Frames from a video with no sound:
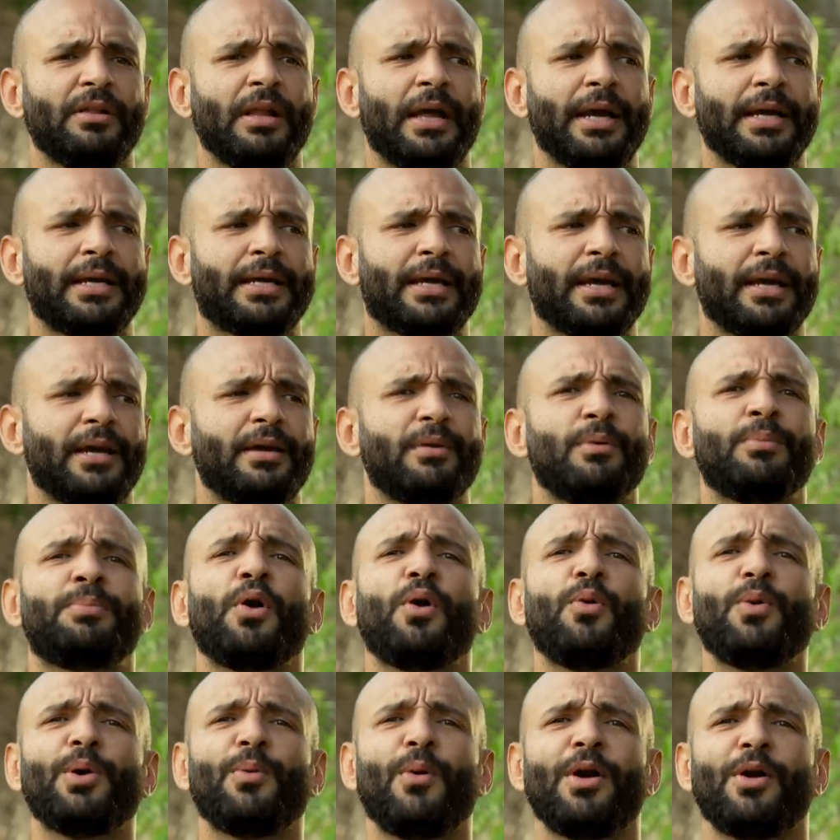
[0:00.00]
like,
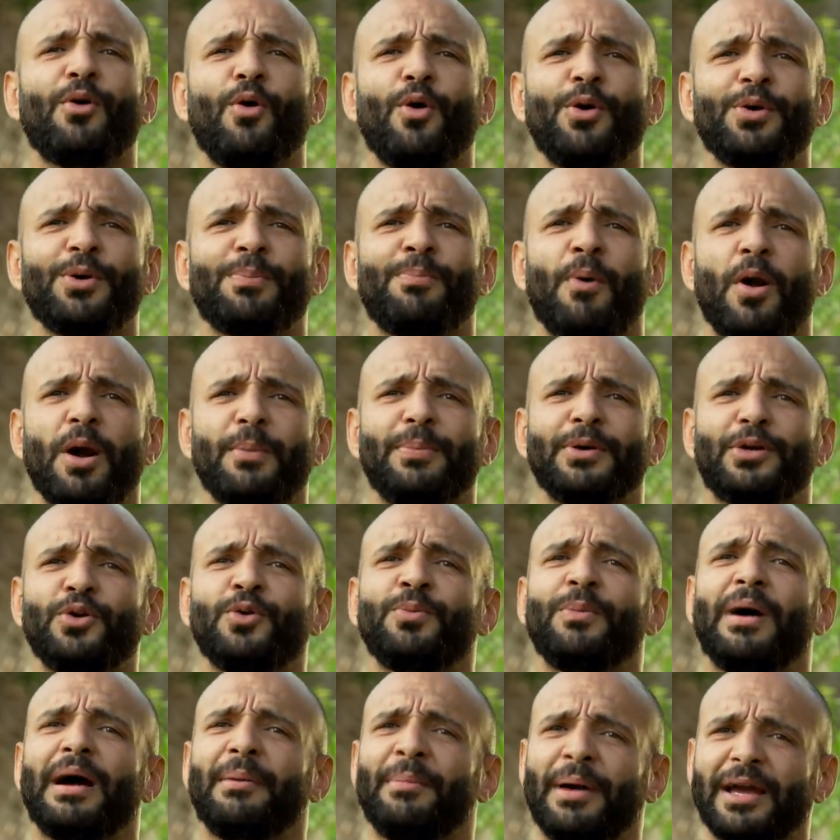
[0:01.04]
bro, we want to order barbecue.
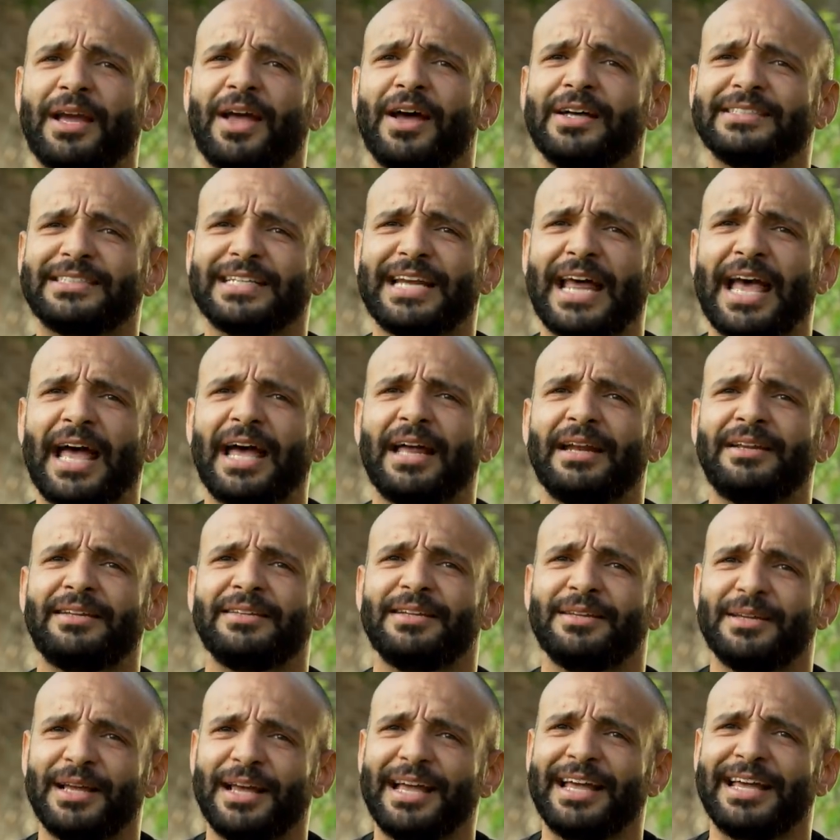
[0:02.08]
My cousin had
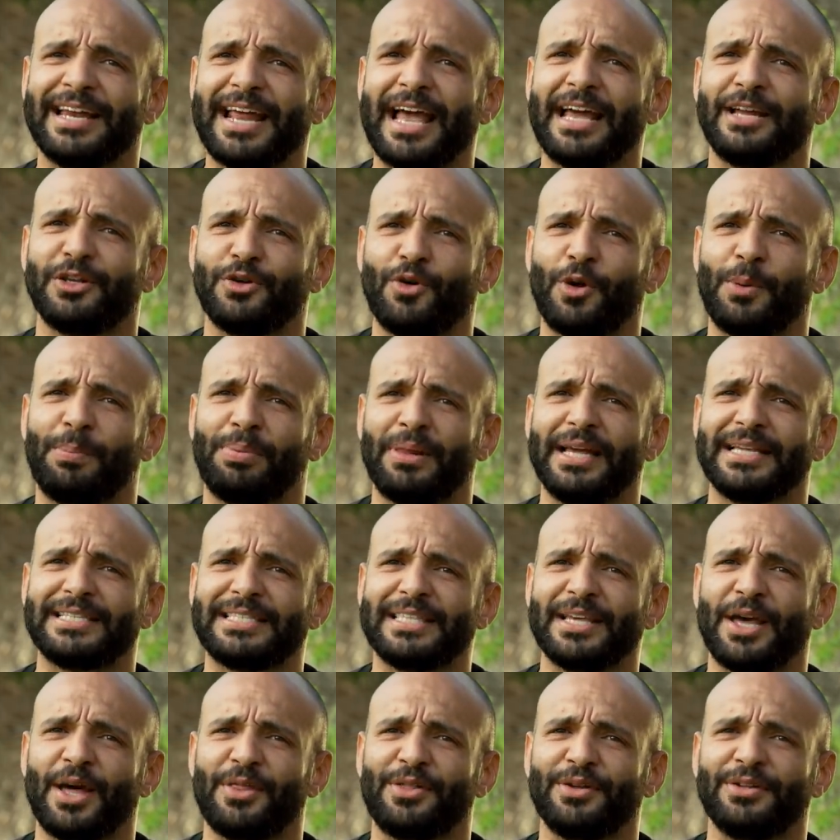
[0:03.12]
it at your place
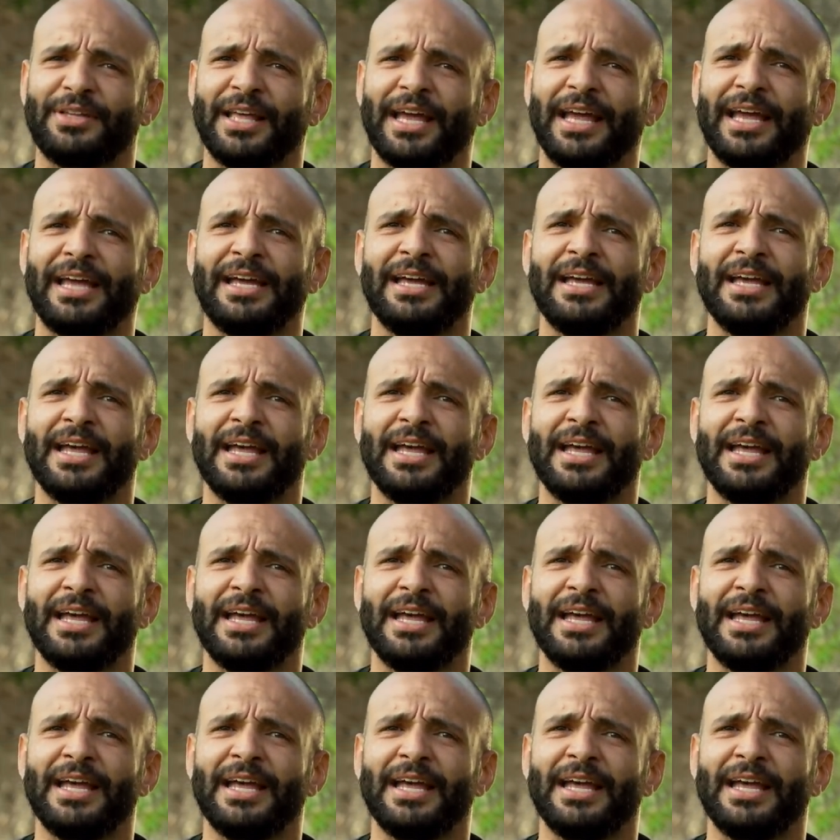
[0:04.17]
the other day